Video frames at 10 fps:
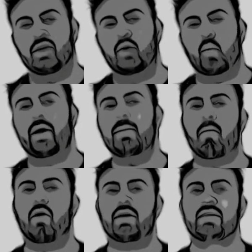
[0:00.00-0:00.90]
a great
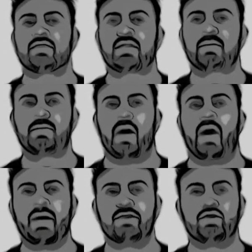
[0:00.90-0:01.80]
marketing team
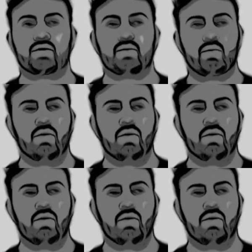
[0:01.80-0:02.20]
behind you,